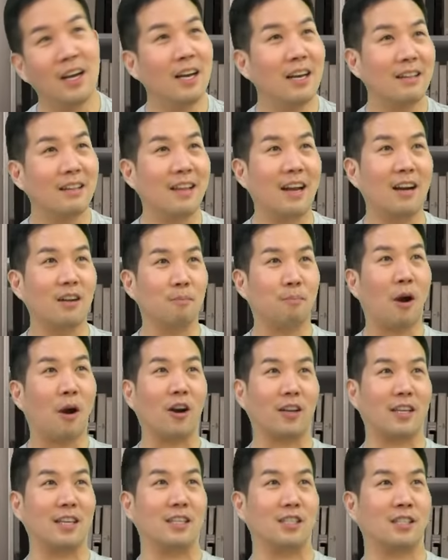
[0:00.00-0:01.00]
Their
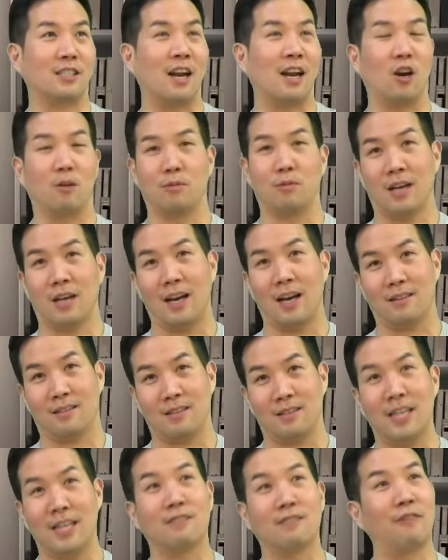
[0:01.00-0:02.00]
parking is terrible, guys.
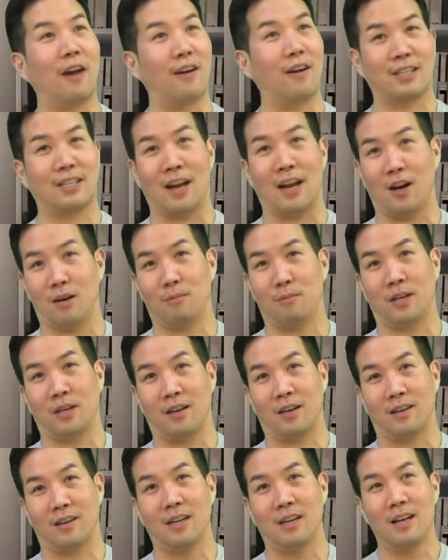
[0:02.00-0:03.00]
It's very terrible
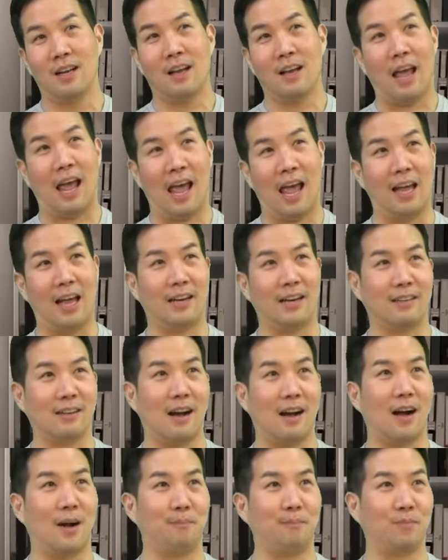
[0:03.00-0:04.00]
here. And
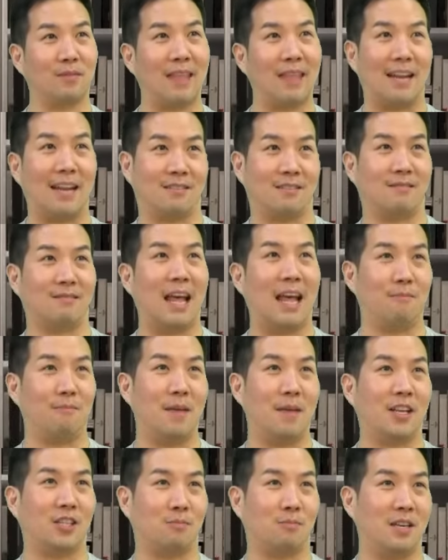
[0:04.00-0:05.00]
that
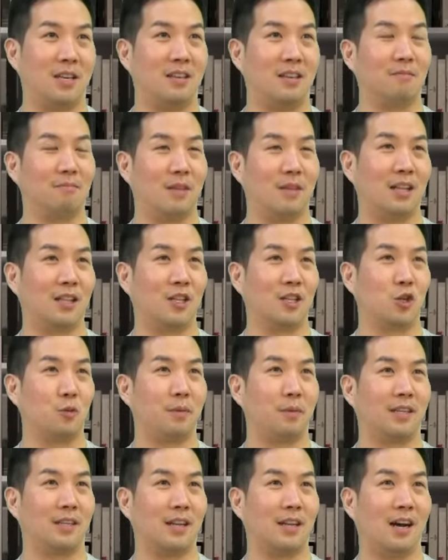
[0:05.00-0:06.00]
makes me a little
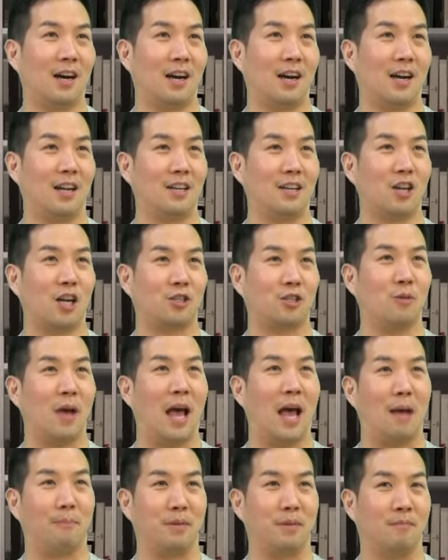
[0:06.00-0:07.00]
bit not too
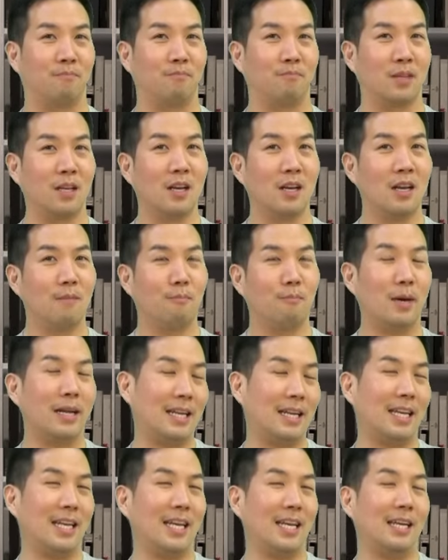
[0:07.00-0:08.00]
happy.
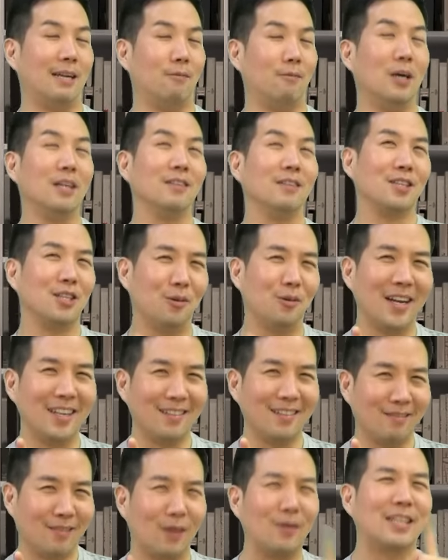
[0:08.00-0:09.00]
But, well, you know
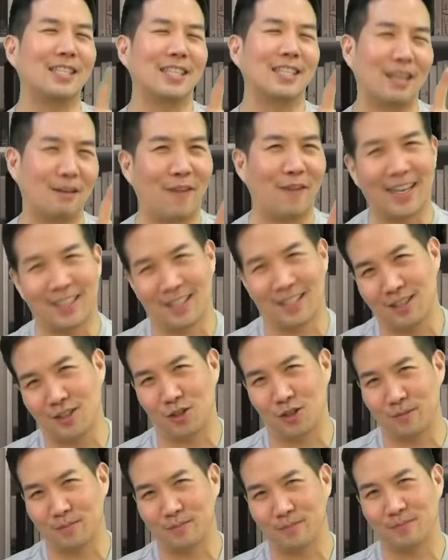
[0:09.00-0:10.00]
what? There is an
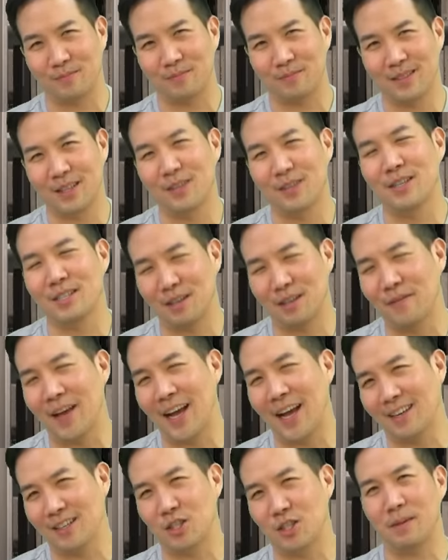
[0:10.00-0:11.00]
advantage. There is an
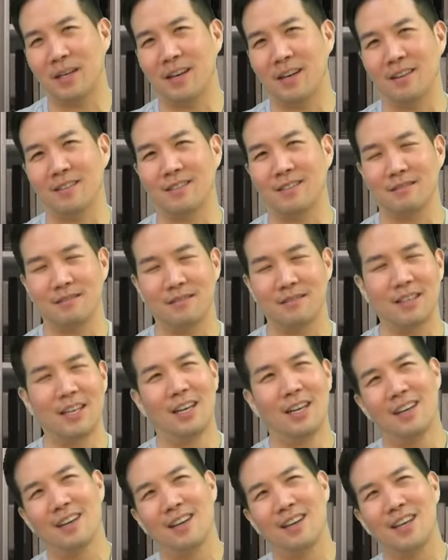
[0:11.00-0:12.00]
advantage because
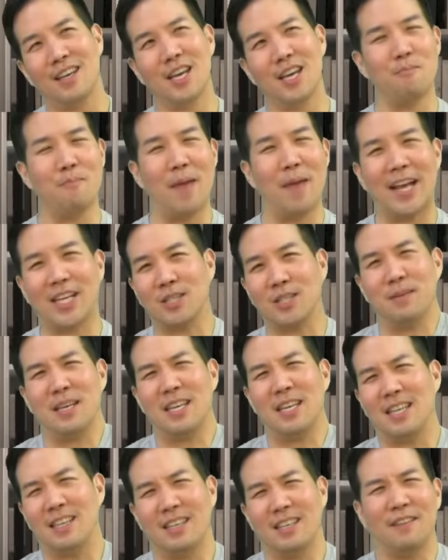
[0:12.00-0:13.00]
it makes
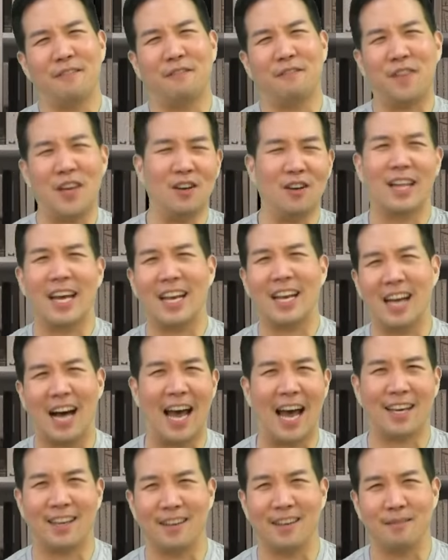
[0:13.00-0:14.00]
me feel like
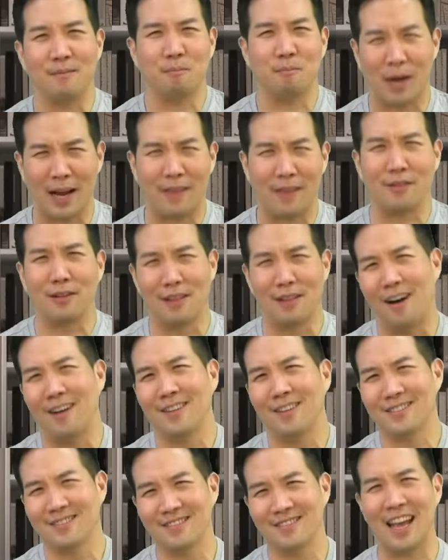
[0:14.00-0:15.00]
I can break the law
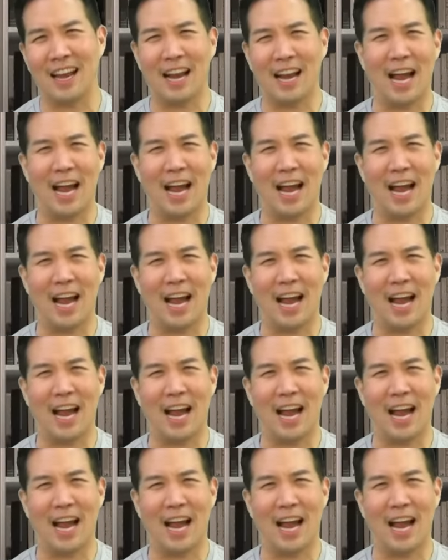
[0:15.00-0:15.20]
and I